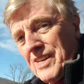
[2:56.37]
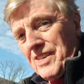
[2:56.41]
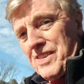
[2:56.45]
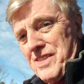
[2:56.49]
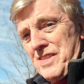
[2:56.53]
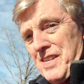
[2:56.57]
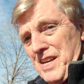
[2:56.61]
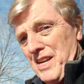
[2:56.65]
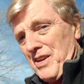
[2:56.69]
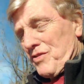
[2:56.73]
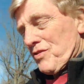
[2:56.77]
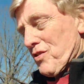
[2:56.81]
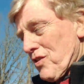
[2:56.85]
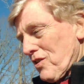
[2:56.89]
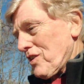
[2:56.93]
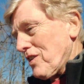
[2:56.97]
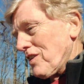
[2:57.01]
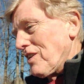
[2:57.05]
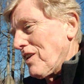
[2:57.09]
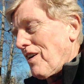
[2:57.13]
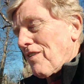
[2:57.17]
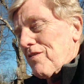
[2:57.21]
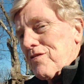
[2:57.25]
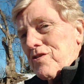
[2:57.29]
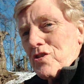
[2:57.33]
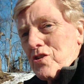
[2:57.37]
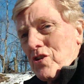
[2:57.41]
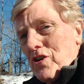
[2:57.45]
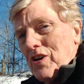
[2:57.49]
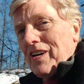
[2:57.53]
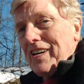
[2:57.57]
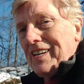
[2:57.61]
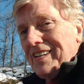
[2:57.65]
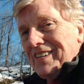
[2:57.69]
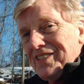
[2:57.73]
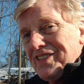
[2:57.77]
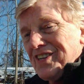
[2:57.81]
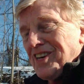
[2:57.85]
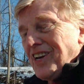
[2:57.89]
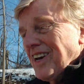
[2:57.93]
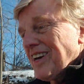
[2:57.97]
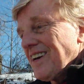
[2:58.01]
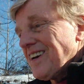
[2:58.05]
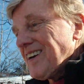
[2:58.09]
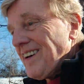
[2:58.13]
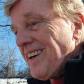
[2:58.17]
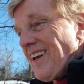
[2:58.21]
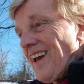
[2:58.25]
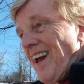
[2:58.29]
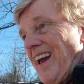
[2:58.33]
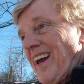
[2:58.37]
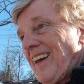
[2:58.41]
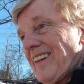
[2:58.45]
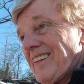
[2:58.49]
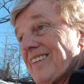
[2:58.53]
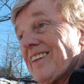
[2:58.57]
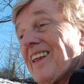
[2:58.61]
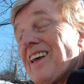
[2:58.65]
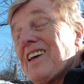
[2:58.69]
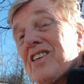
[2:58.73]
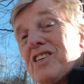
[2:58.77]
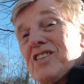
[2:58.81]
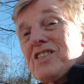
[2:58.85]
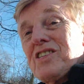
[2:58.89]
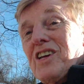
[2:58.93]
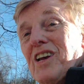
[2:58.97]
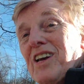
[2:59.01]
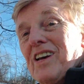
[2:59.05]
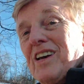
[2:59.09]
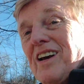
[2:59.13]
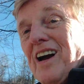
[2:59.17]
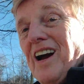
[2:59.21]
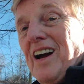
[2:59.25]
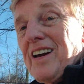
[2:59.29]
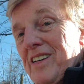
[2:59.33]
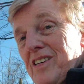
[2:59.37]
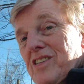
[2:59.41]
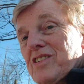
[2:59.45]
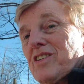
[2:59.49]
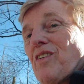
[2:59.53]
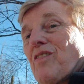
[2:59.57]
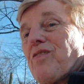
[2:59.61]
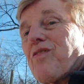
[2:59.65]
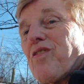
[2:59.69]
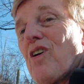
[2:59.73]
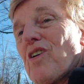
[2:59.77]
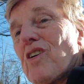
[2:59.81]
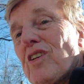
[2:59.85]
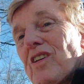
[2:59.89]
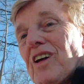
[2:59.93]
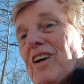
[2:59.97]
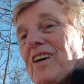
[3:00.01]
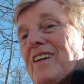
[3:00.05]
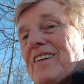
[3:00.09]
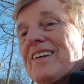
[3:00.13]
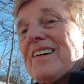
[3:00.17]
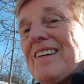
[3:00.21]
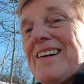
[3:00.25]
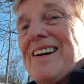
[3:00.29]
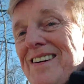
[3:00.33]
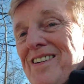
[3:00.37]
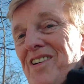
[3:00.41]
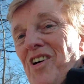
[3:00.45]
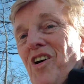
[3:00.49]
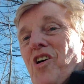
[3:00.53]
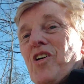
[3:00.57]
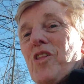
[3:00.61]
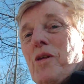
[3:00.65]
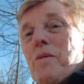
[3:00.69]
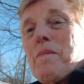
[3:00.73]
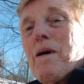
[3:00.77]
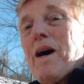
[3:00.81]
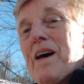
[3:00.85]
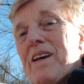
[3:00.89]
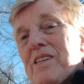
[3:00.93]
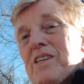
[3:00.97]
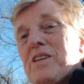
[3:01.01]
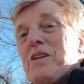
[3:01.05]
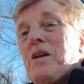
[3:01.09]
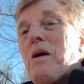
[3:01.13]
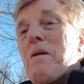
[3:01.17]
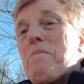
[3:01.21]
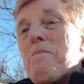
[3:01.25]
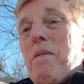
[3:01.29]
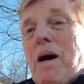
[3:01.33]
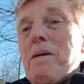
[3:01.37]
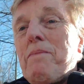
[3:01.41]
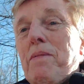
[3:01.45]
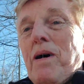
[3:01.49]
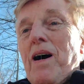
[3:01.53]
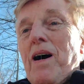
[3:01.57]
cathedral of trees and less uh, ice to fall on. All the best. Bye